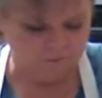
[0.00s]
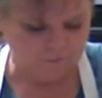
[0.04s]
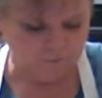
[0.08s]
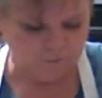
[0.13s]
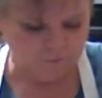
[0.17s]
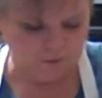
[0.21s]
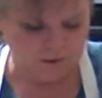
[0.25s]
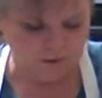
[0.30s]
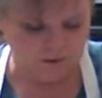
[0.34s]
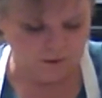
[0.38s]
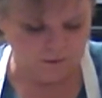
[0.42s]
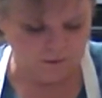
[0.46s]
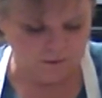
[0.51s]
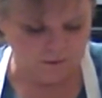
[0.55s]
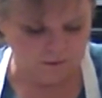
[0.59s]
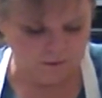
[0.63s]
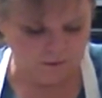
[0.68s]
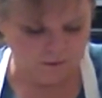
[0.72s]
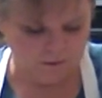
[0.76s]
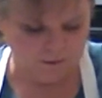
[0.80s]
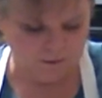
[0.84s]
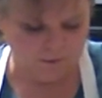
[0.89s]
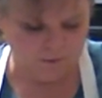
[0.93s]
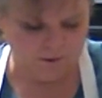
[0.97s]
we got
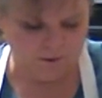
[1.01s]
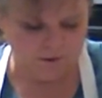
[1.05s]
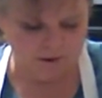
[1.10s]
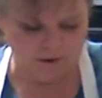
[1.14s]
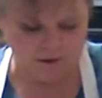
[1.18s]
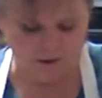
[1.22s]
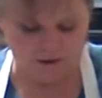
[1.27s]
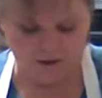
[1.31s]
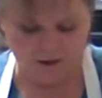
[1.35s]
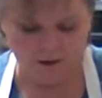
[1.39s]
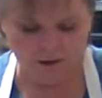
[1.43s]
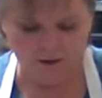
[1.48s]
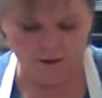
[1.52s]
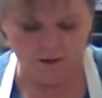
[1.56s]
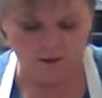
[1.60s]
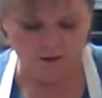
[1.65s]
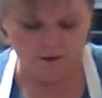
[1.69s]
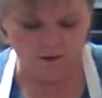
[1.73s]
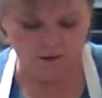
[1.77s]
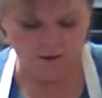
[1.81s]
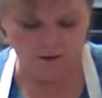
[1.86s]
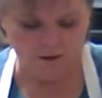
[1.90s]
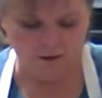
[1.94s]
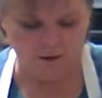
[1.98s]
the Swiss cheese
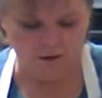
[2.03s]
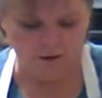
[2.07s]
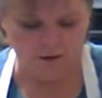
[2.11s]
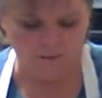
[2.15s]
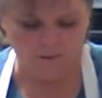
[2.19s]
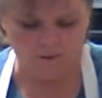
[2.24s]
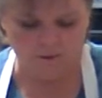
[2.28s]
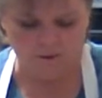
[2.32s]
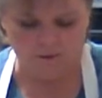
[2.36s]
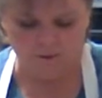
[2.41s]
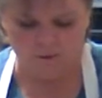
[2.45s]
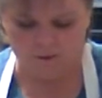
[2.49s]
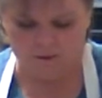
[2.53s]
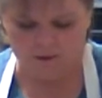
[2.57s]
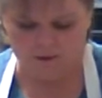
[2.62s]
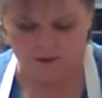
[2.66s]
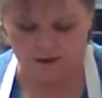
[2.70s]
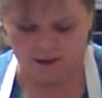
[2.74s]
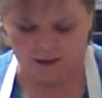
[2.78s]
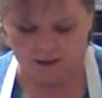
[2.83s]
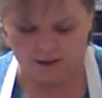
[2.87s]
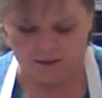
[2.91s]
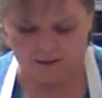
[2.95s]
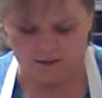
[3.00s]
here, and I'm just going to
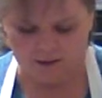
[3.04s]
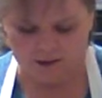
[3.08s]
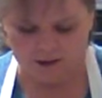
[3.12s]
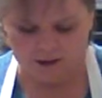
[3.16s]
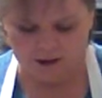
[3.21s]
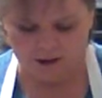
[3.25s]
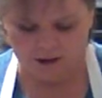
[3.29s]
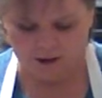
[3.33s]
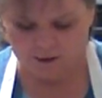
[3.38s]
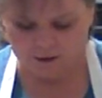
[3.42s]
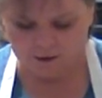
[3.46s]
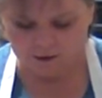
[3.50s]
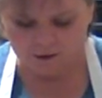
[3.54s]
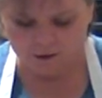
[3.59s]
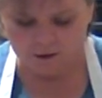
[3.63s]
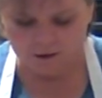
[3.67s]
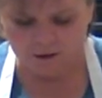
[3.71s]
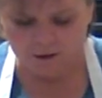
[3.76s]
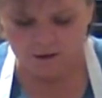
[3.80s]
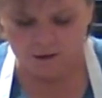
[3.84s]
add the cheddar